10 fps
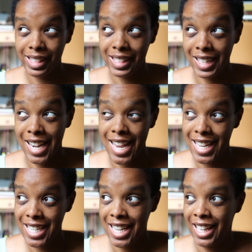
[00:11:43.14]

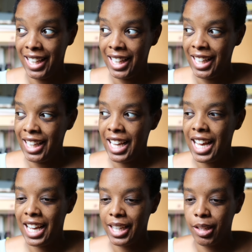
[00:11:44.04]
Sunday.
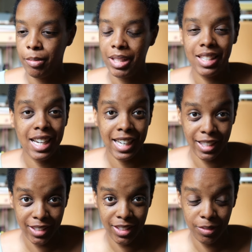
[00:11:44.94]
I am
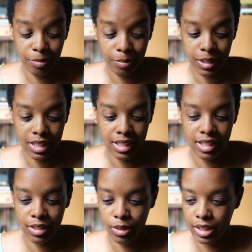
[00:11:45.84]
tired. I
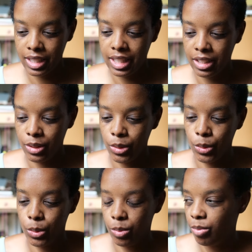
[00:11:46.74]
still need
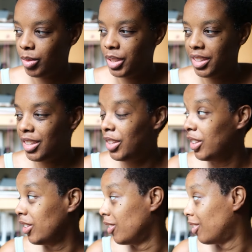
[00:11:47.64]
to,
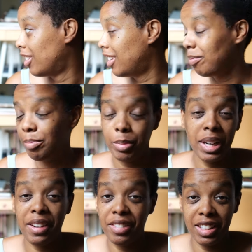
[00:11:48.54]
to put
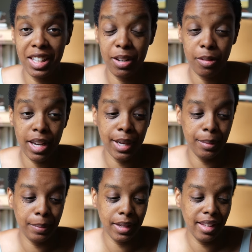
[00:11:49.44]
everything
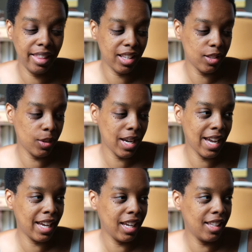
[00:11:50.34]
away, but that's
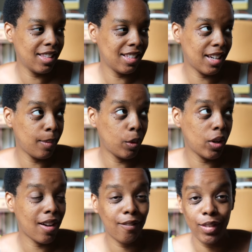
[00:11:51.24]
okay. The time will
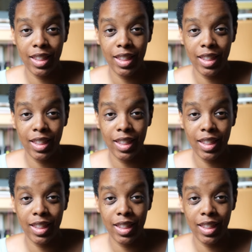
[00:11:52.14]
come for